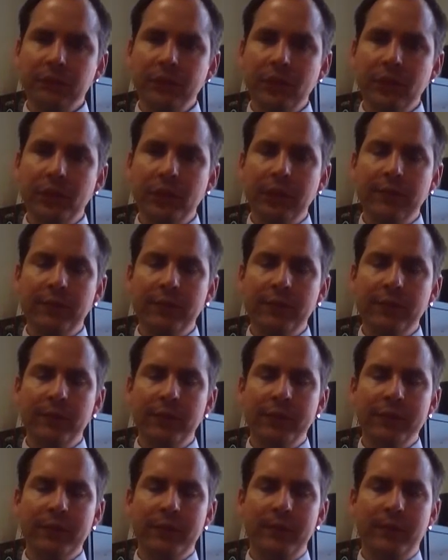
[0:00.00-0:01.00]

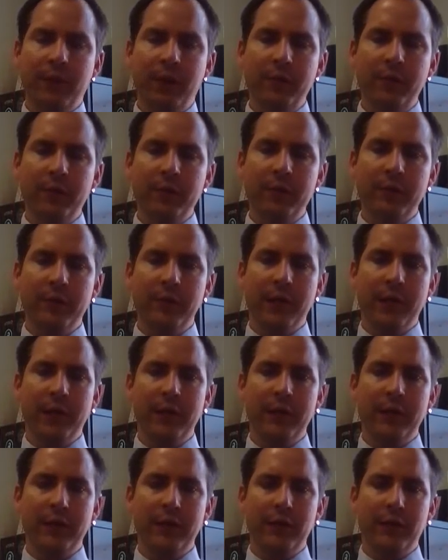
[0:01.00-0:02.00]
The department
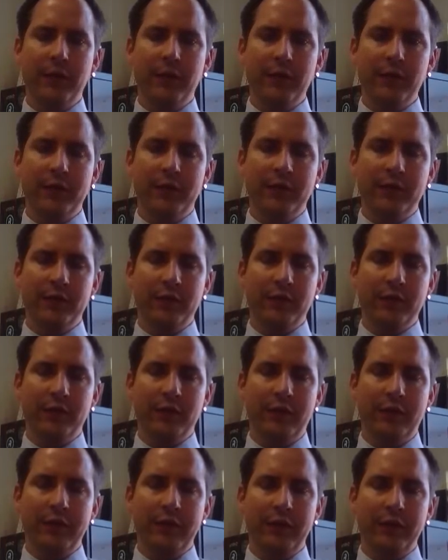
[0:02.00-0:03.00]
decided for U.S. History
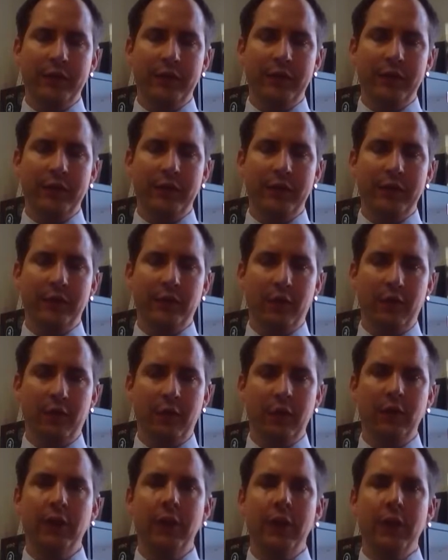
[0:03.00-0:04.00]
classes this
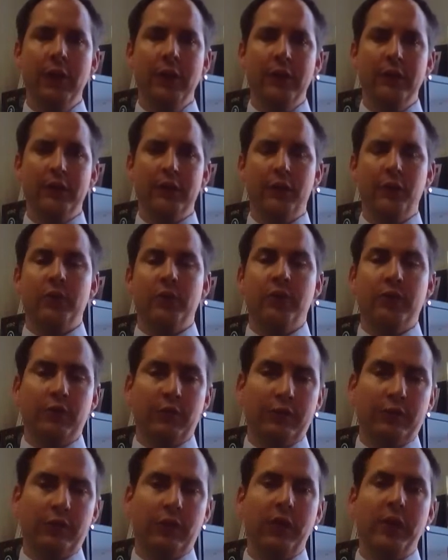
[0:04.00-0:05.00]
fall to switch to
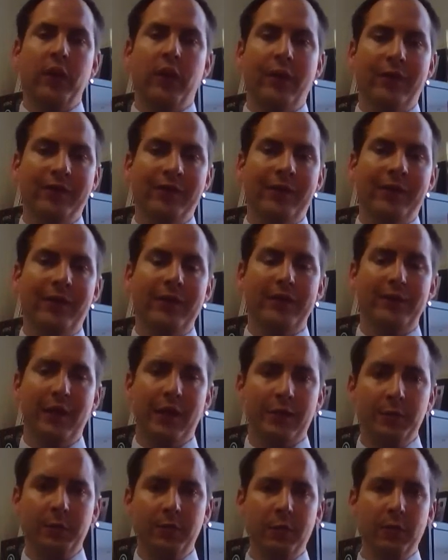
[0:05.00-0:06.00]
a free online
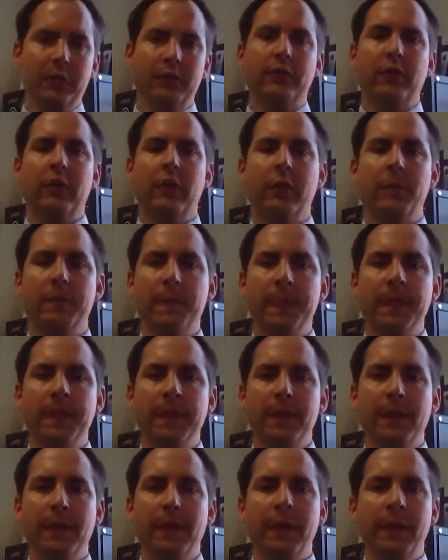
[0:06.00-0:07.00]
textbook. So
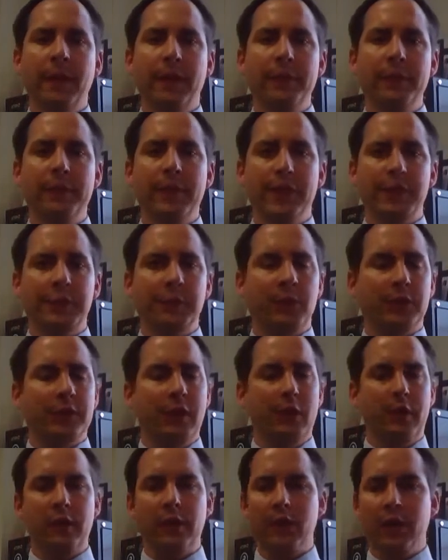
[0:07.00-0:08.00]
the textbook's
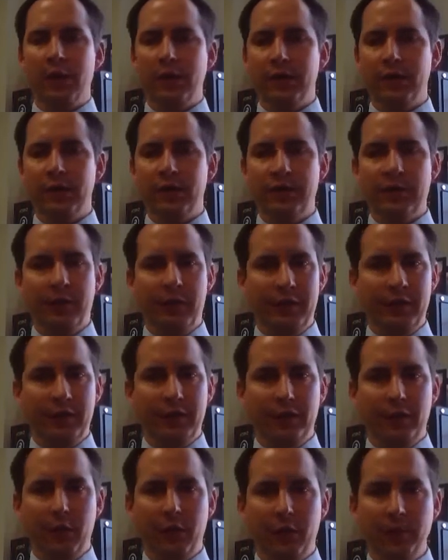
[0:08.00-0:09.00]
not going to cost you anything this
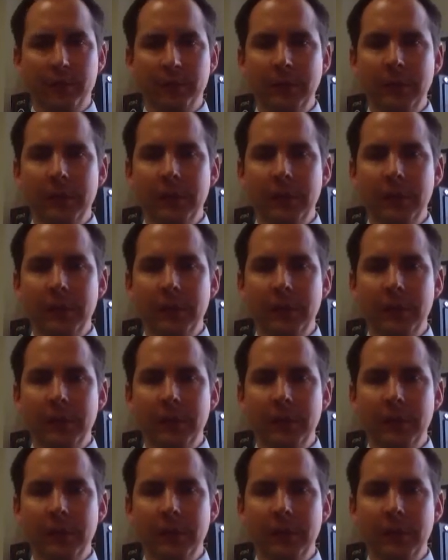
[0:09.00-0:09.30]
fall,